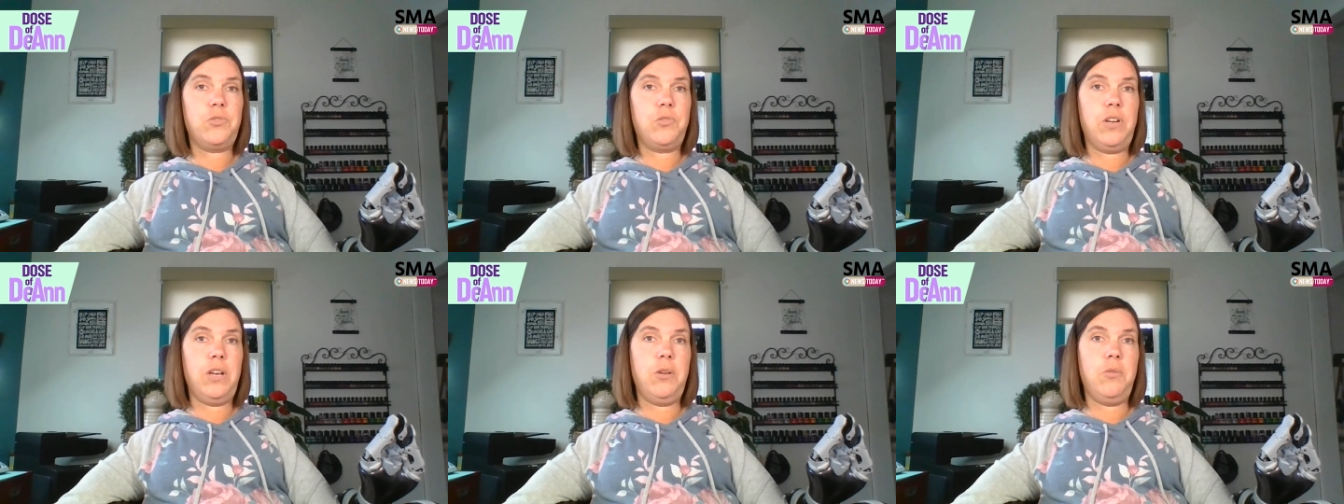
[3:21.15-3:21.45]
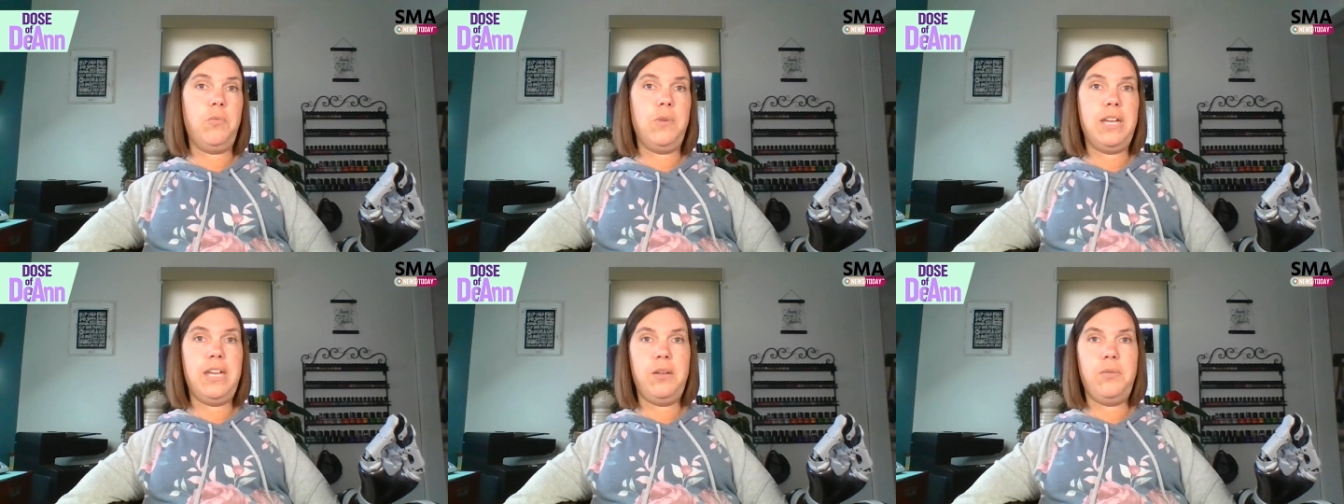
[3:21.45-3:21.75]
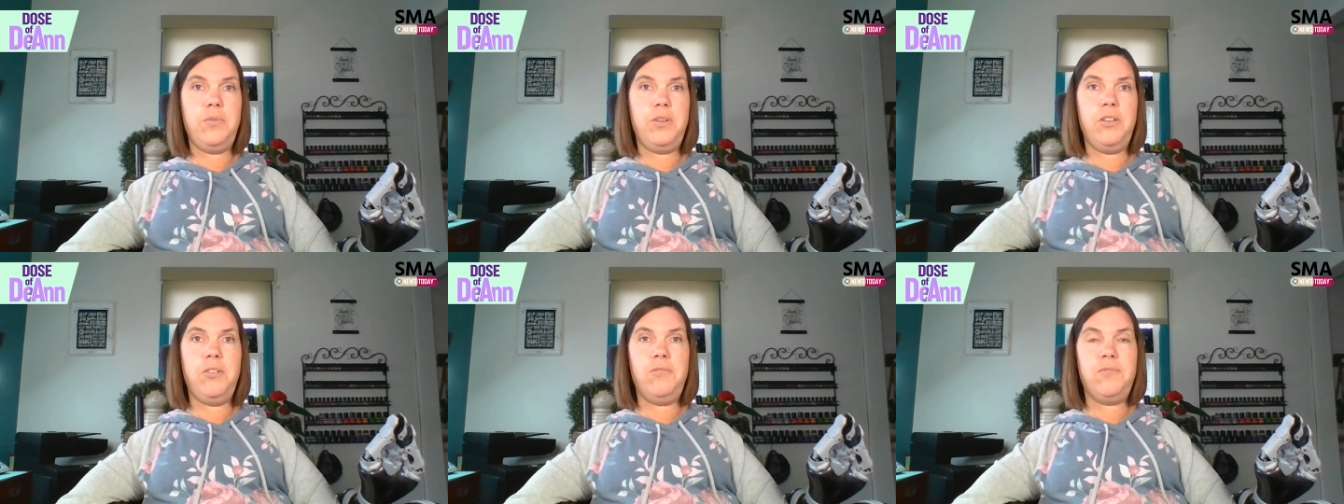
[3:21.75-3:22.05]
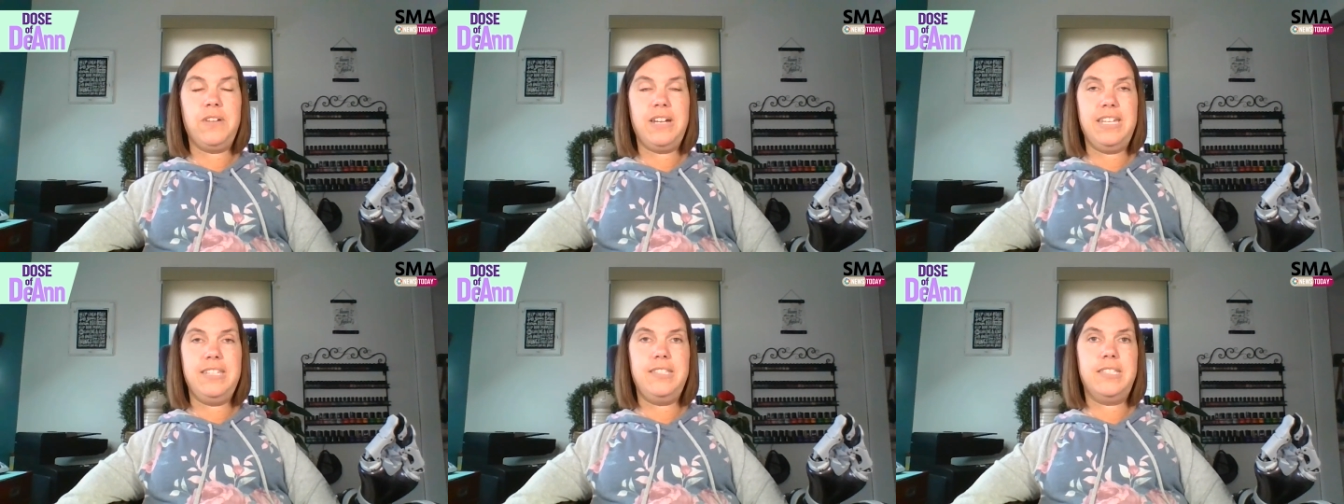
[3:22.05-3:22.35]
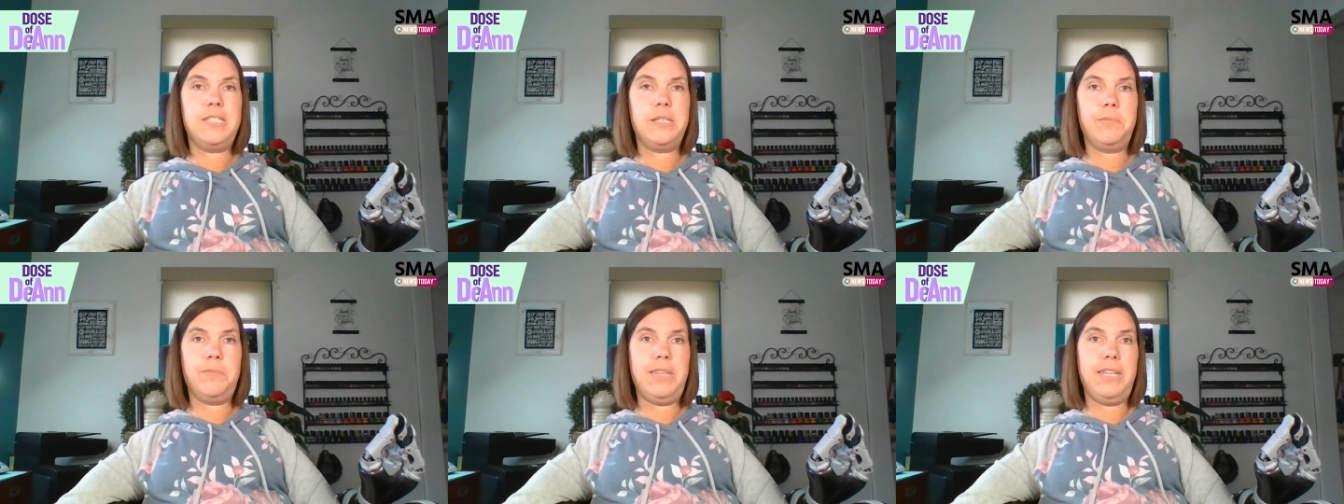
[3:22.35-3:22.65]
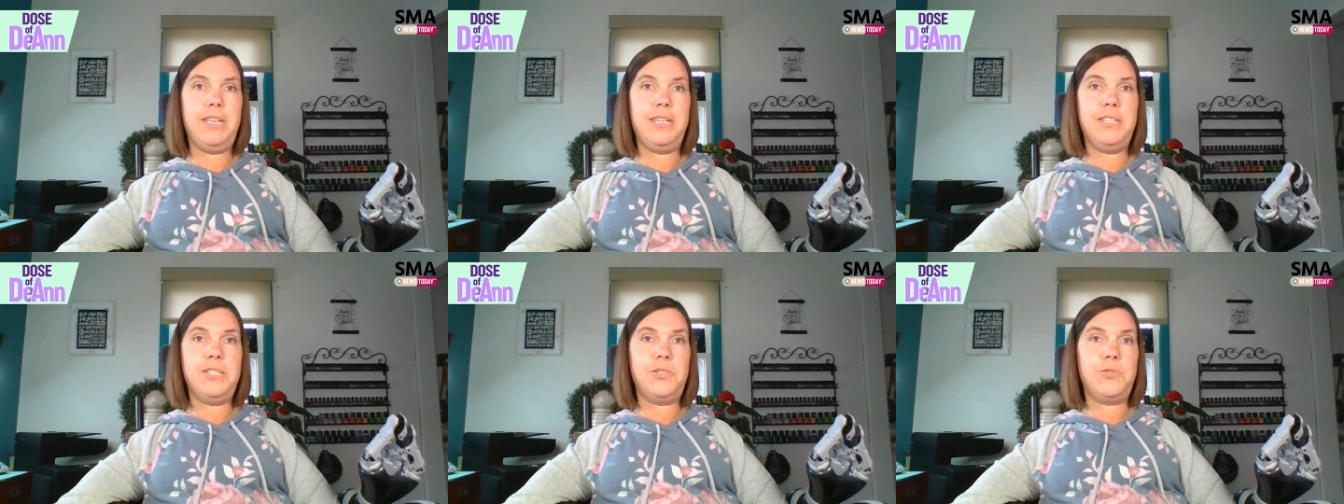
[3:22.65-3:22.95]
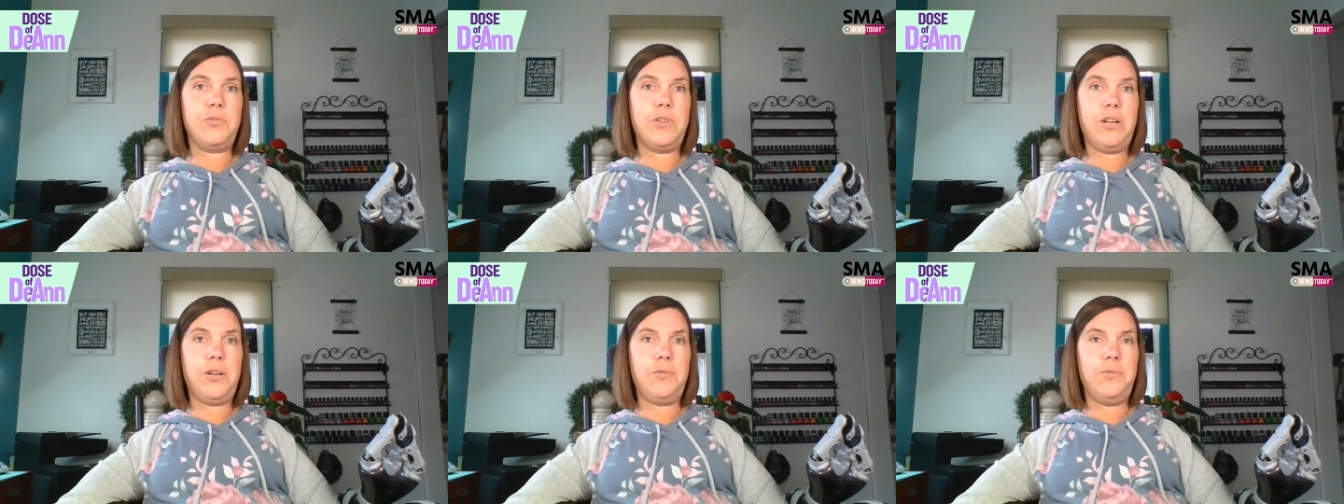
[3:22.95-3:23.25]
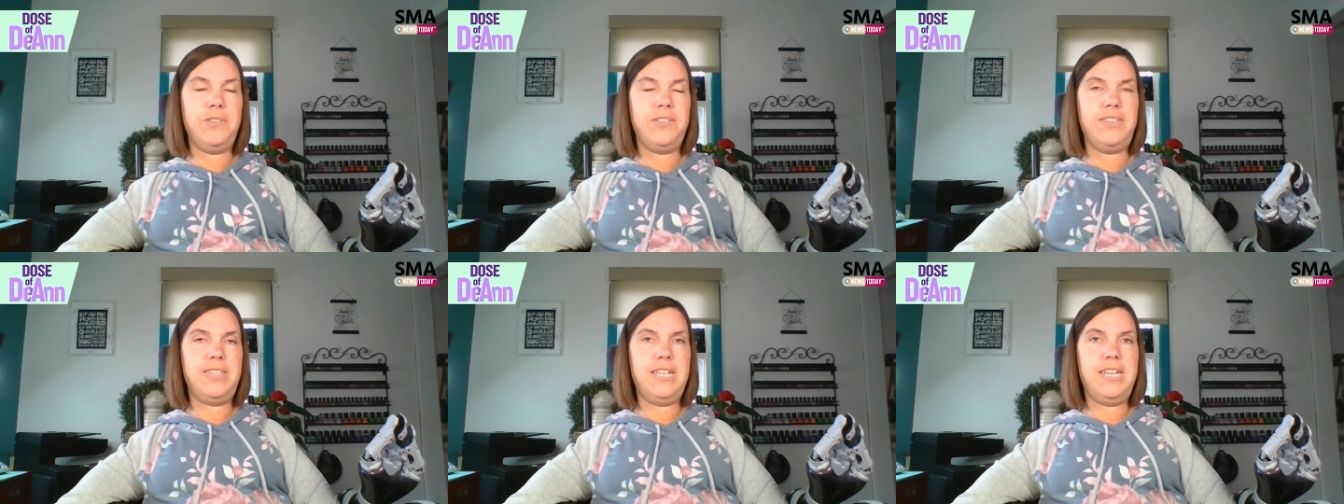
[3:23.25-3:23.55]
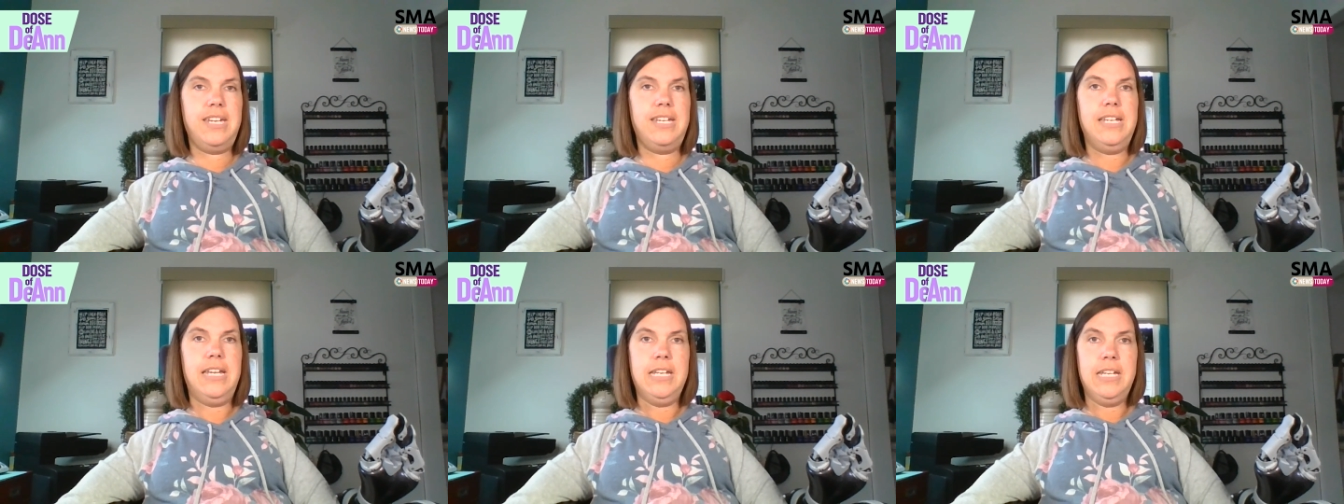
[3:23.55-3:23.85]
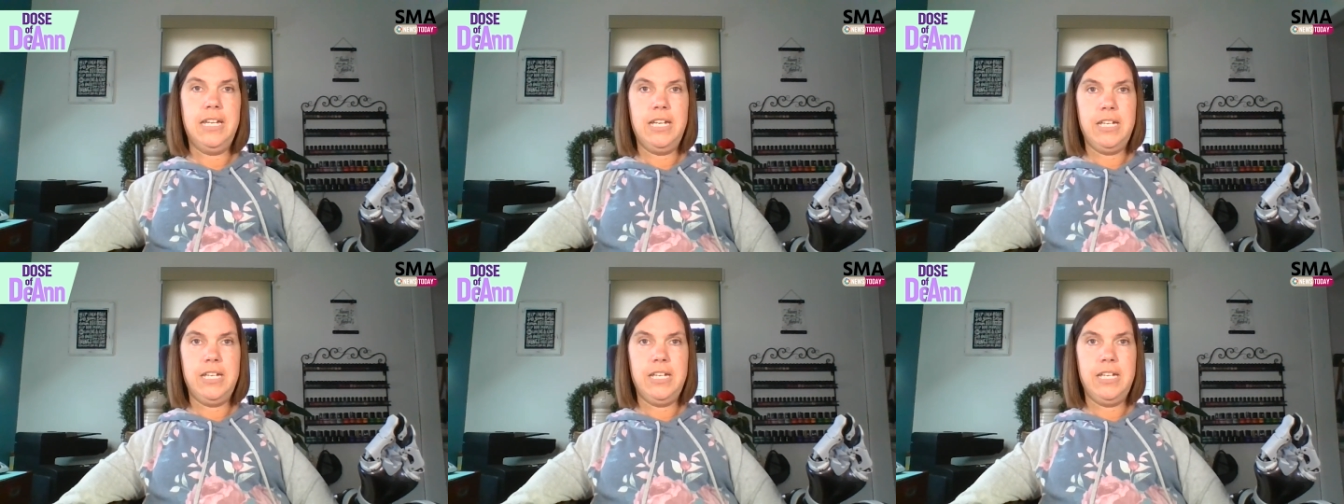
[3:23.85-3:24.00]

right away when you find something is wrong with it?